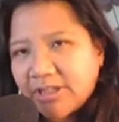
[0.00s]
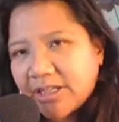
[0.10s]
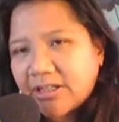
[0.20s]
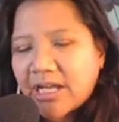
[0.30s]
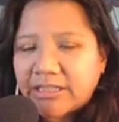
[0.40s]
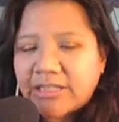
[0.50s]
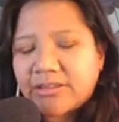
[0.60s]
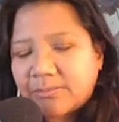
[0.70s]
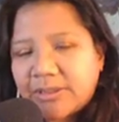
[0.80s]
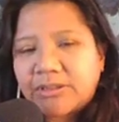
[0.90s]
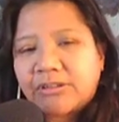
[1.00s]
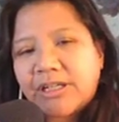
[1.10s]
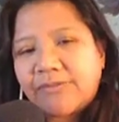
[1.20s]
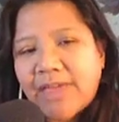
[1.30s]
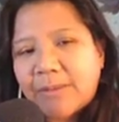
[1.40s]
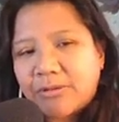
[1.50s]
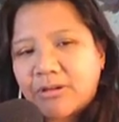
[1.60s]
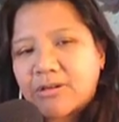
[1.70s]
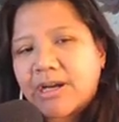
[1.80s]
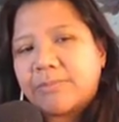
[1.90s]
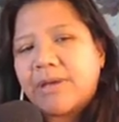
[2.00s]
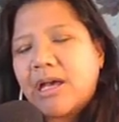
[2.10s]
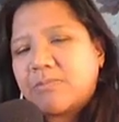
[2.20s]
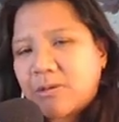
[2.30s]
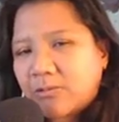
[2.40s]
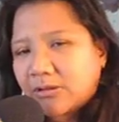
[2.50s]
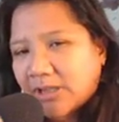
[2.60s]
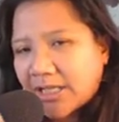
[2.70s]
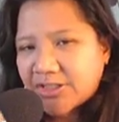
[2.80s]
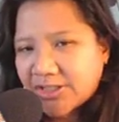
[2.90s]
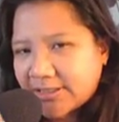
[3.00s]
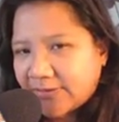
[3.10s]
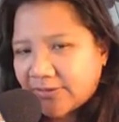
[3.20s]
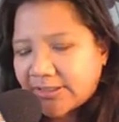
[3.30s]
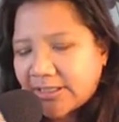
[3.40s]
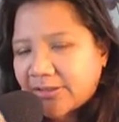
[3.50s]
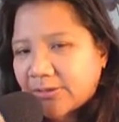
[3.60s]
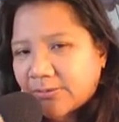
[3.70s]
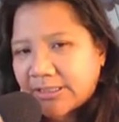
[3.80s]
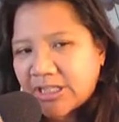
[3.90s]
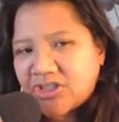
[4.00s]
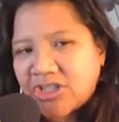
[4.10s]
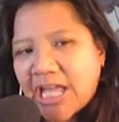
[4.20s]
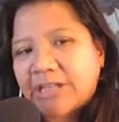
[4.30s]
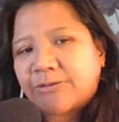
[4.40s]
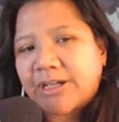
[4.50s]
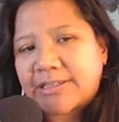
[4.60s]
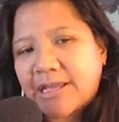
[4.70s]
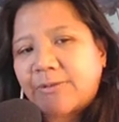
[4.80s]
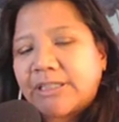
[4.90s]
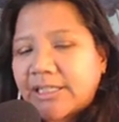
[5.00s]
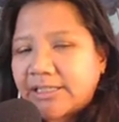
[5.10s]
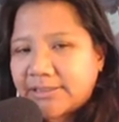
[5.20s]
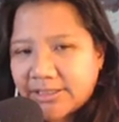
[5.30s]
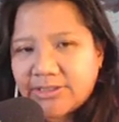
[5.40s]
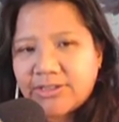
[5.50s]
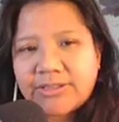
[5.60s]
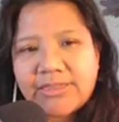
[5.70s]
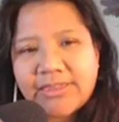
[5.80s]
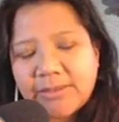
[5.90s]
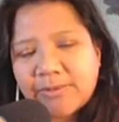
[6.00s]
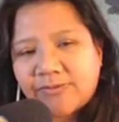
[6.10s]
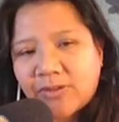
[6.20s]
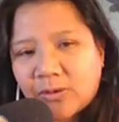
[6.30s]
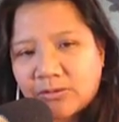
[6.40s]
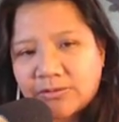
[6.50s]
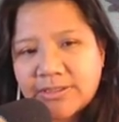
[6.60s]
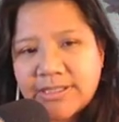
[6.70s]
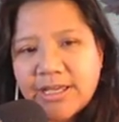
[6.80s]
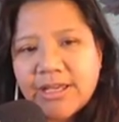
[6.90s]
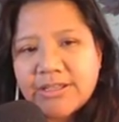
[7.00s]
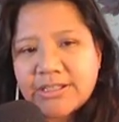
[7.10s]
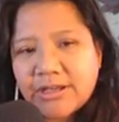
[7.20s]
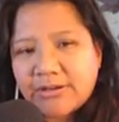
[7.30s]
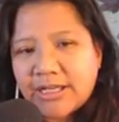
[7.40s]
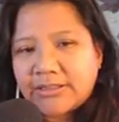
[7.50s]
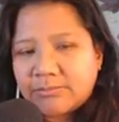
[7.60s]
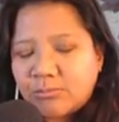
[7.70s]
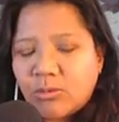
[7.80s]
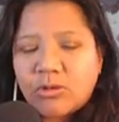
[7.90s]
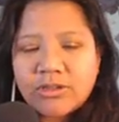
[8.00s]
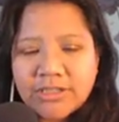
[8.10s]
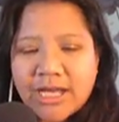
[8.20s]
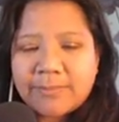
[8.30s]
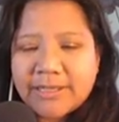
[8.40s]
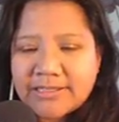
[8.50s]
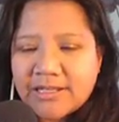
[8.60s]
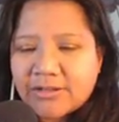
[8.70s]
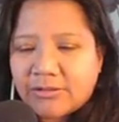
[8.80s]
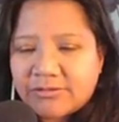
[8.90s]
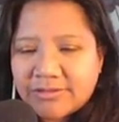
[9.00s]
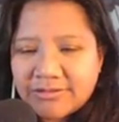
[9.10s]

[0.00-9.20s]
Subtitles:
kind of in the middle of that program, but we'll launch another one in January. So I want to continue the theme of goals. So more topics on goals.